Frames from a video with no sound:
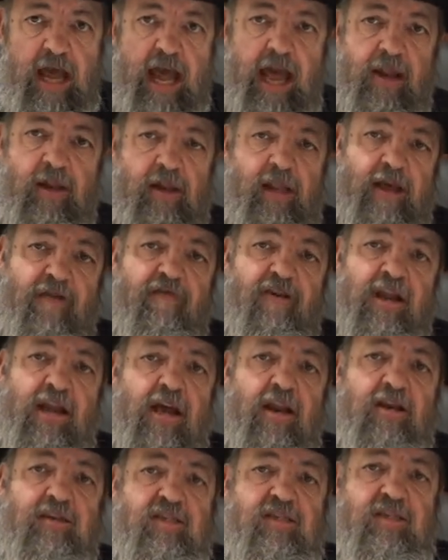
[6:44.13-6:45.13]
And living
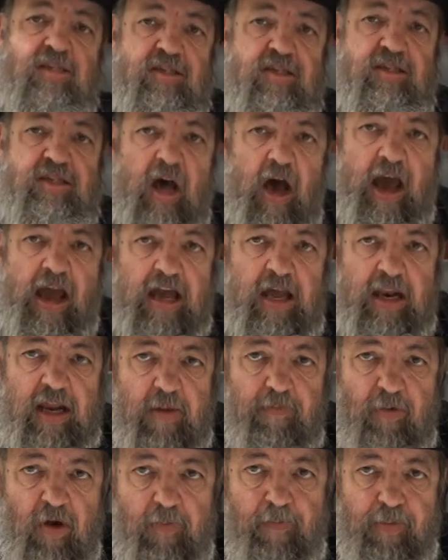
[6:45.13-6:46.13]
in a
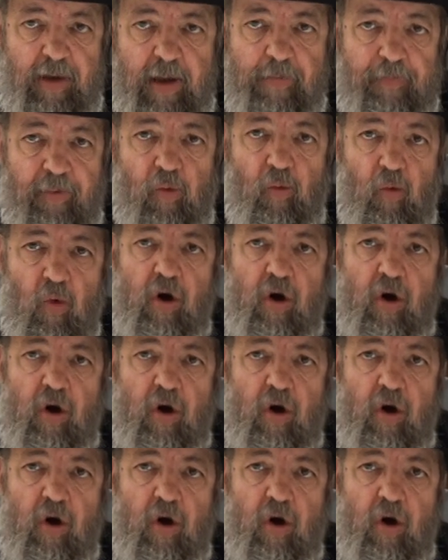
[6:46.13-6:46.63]
society where people